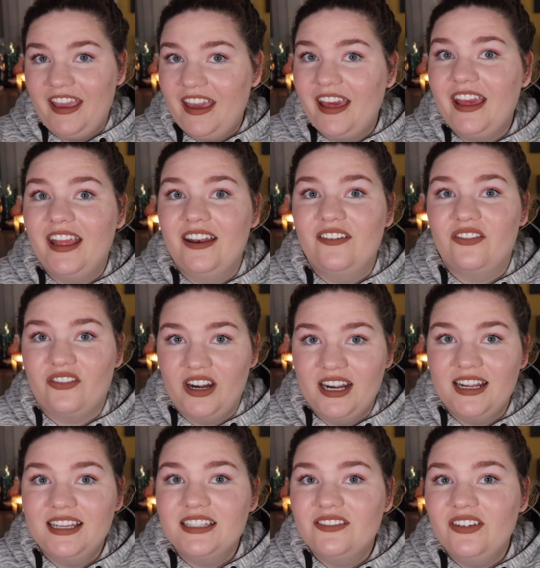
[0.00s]
in
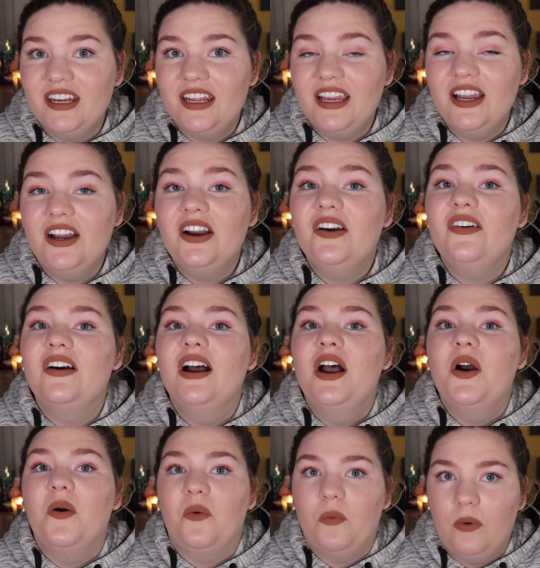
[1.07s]
Friday's video
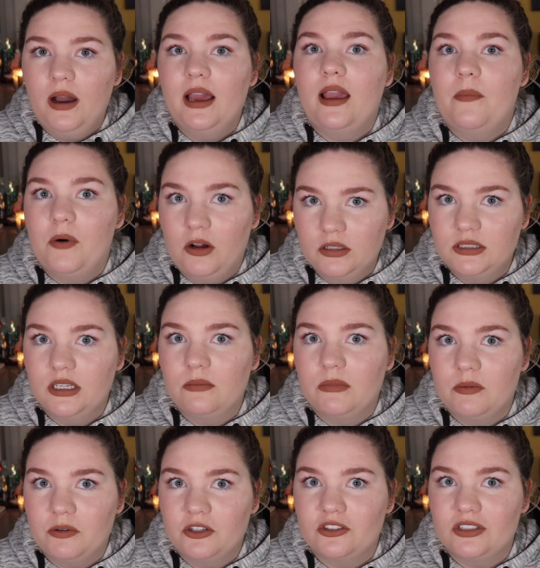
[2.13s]
why I'm halting my
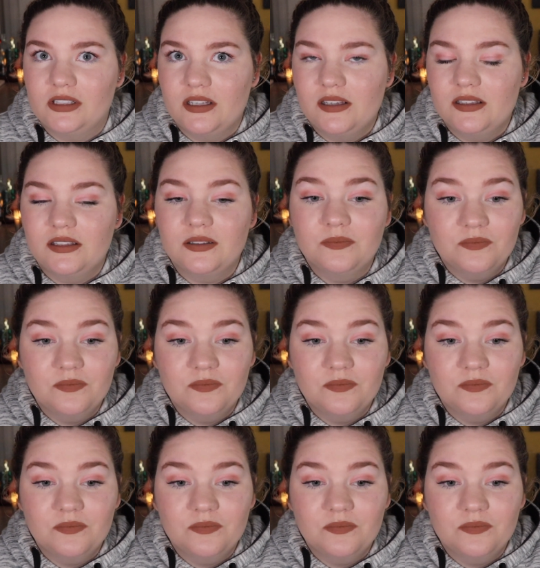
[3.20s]
purchases.